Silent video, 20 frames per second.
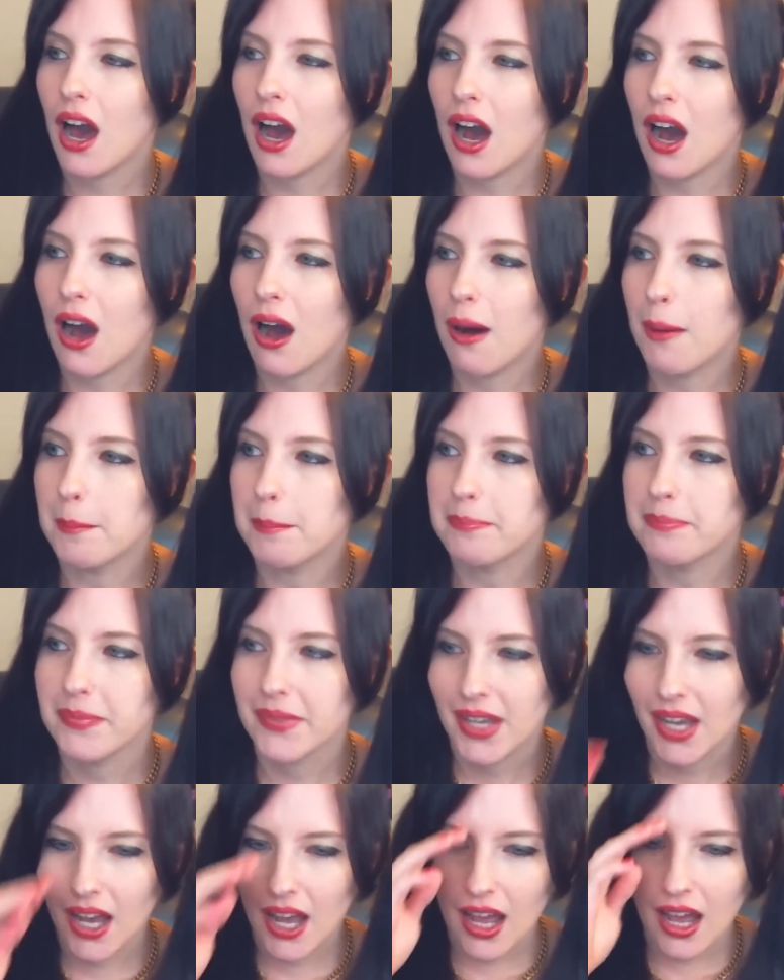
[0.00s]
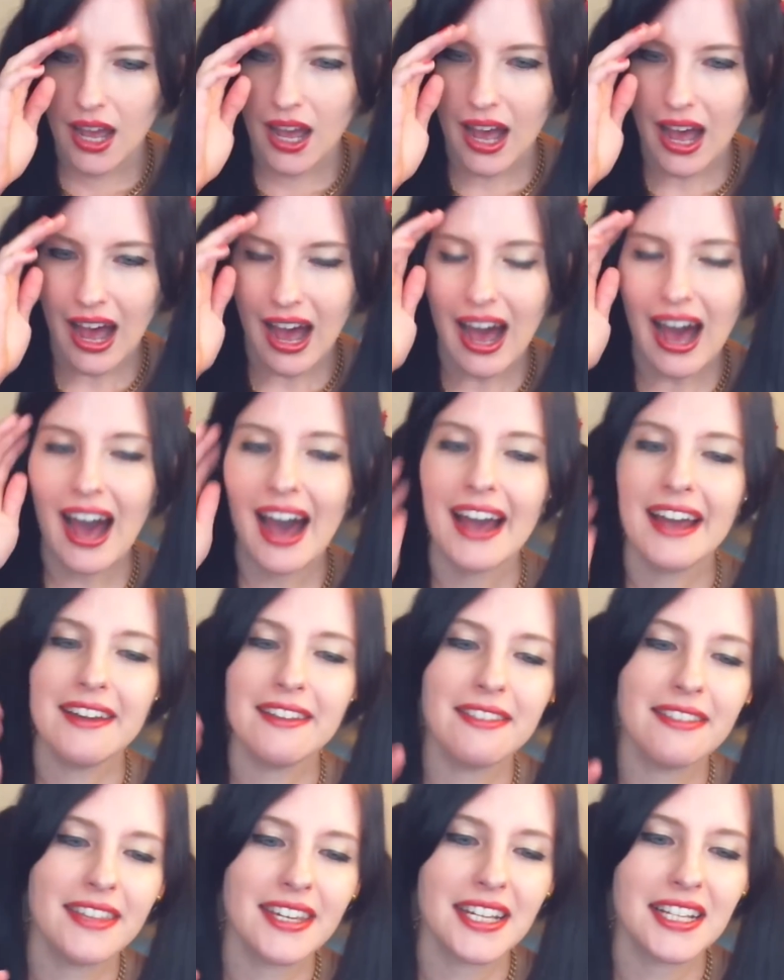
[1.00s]
I
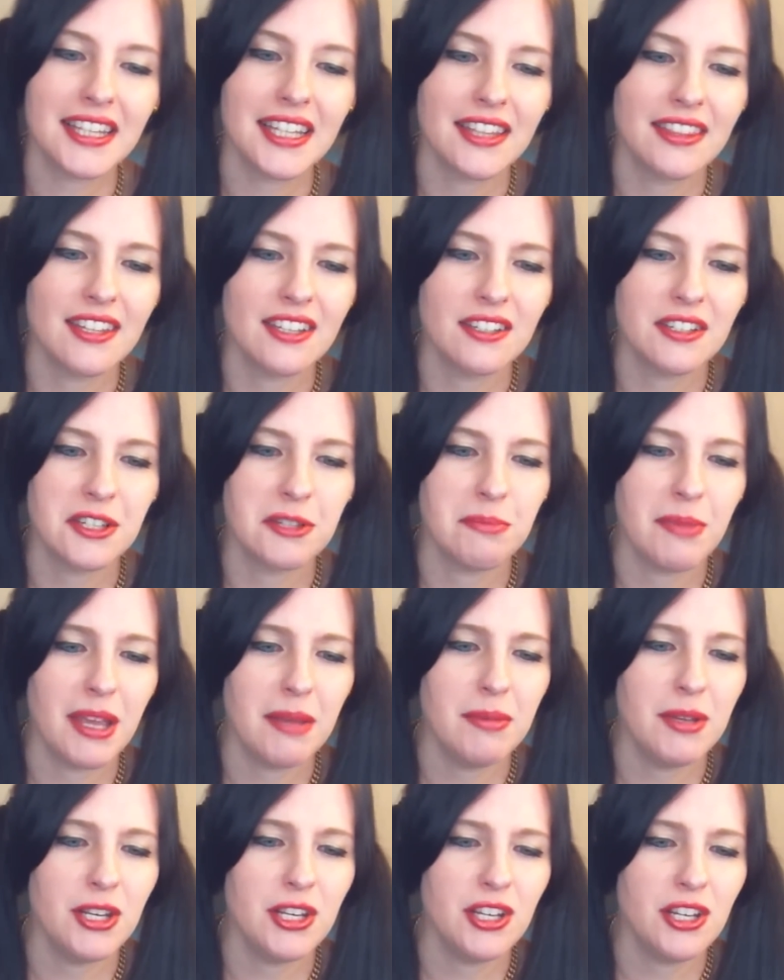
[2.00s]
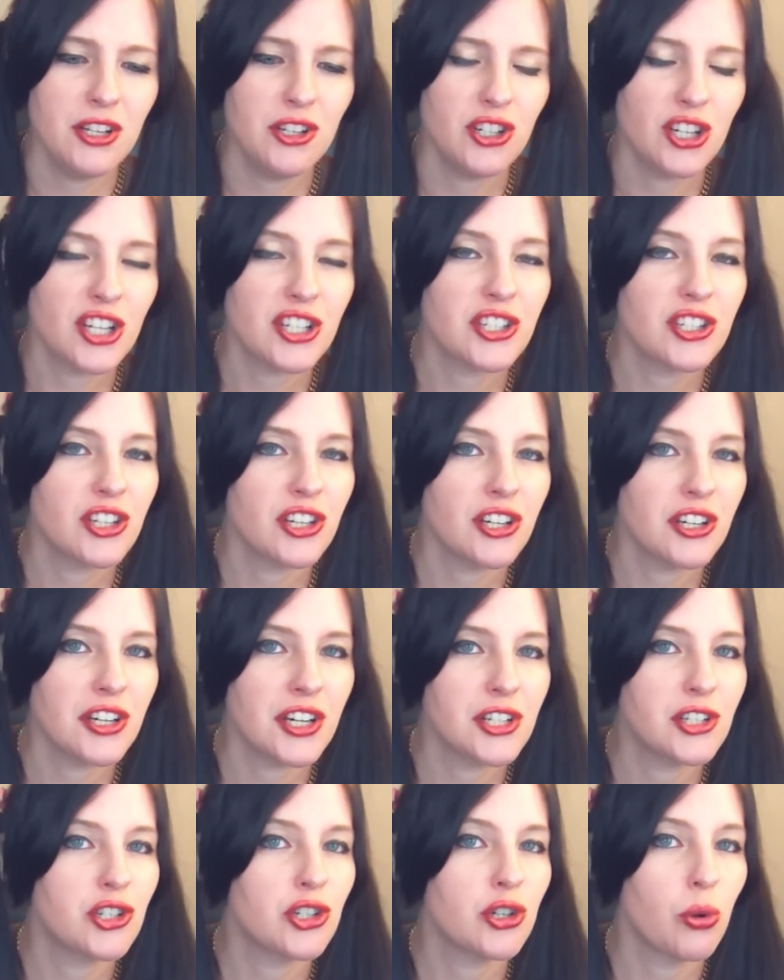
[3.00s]
think that this is maybe just
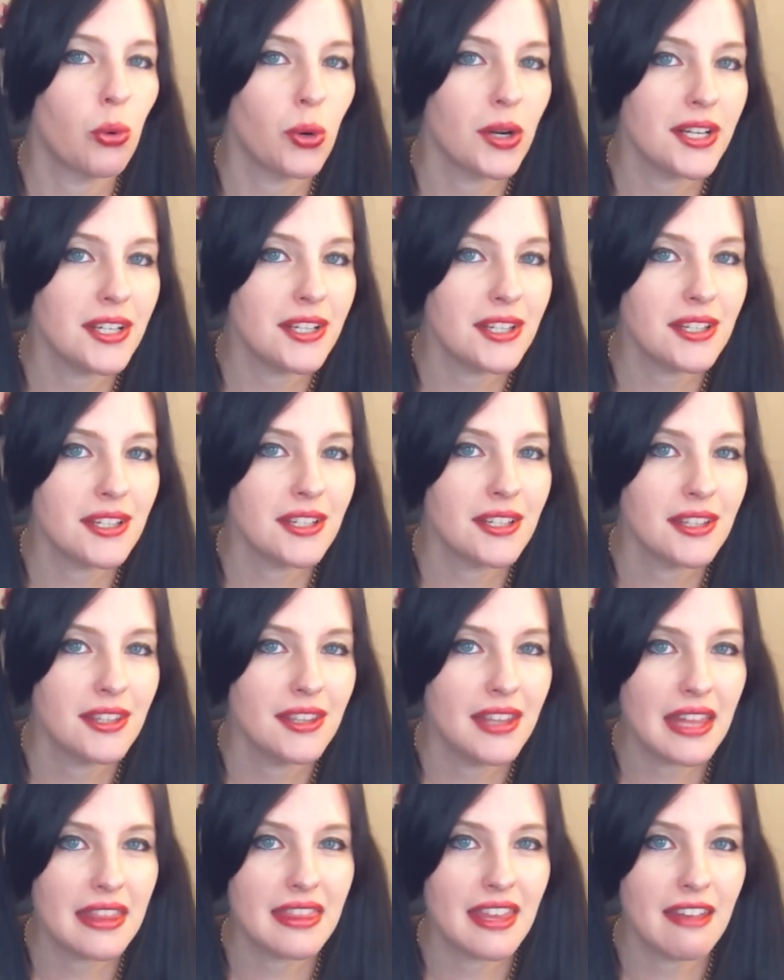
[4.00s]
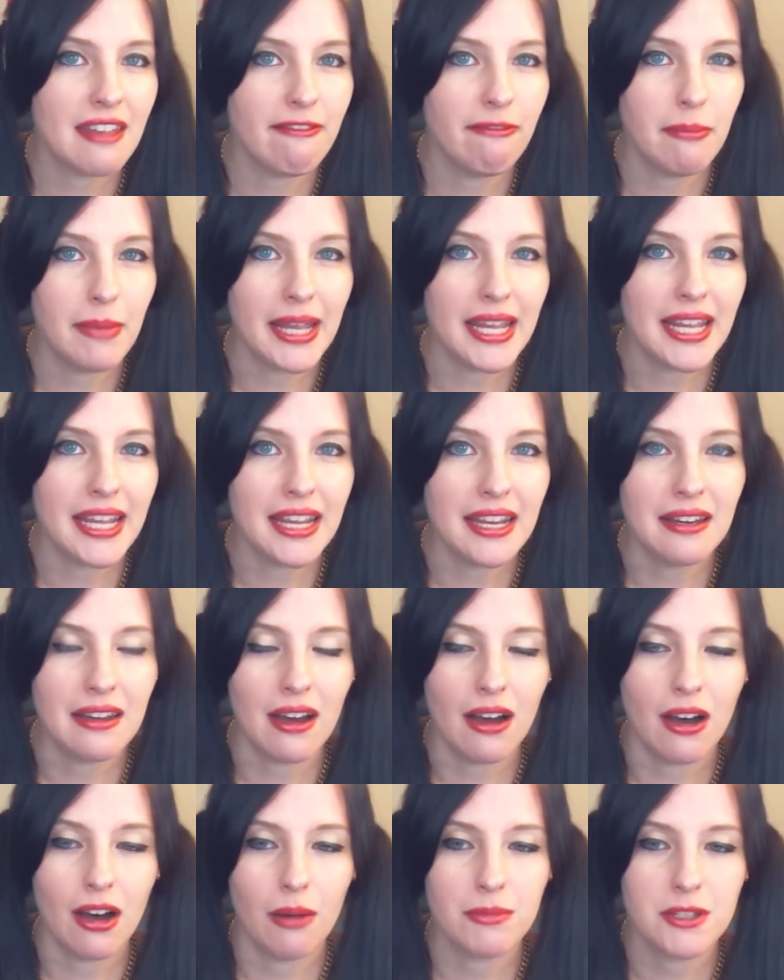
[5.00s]
a choice that they've made
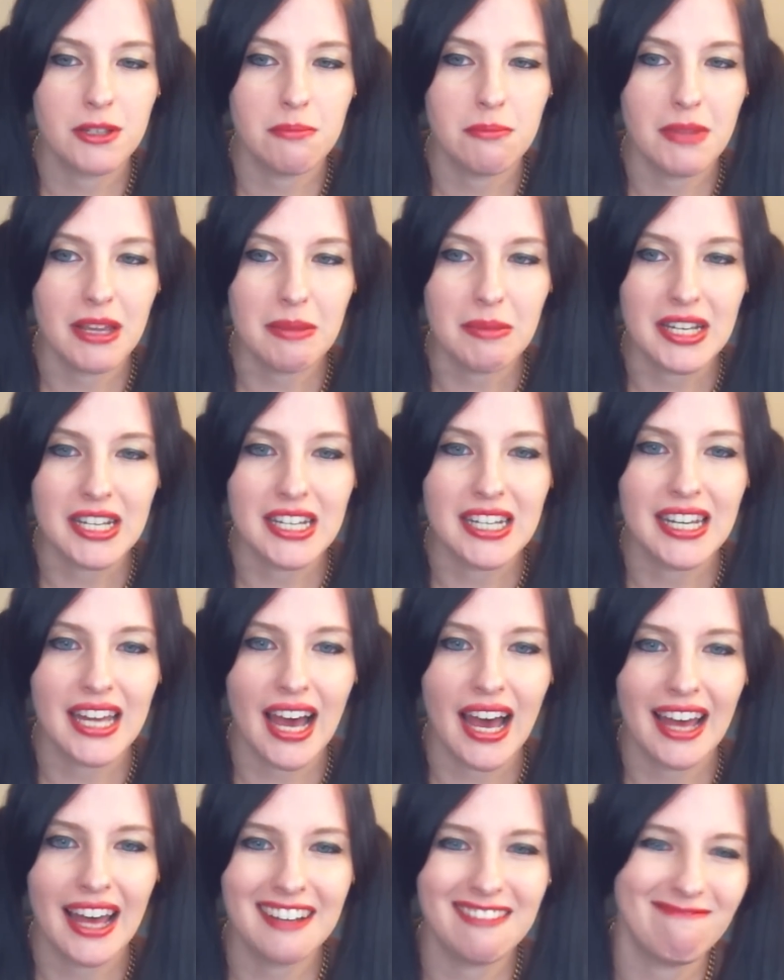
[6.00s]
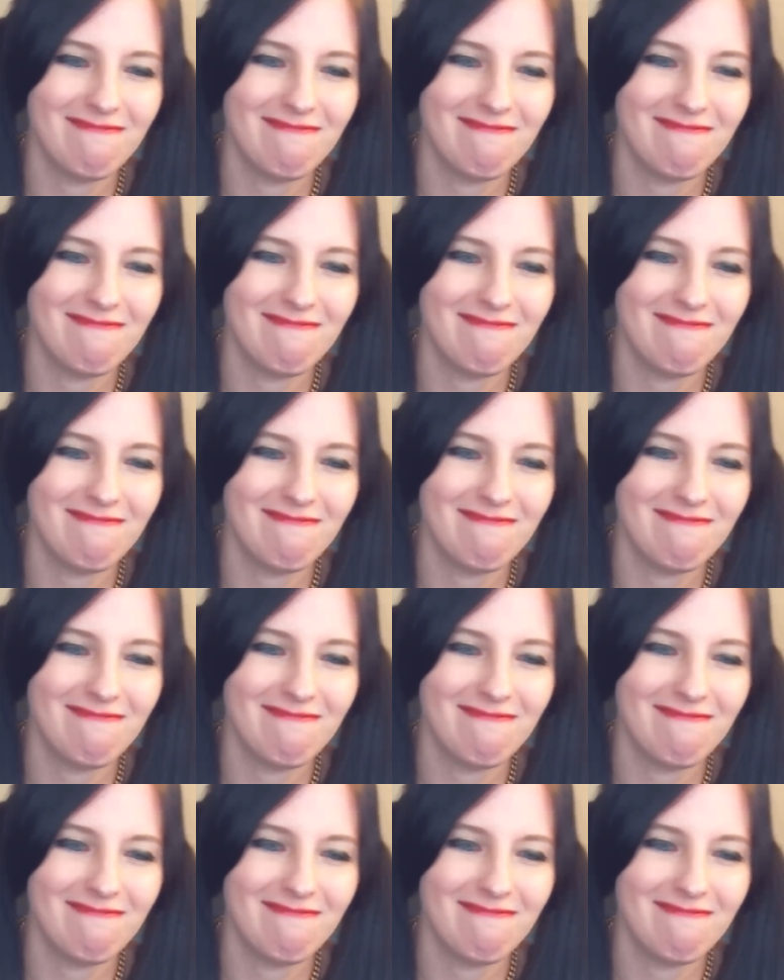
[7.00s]
to maybe not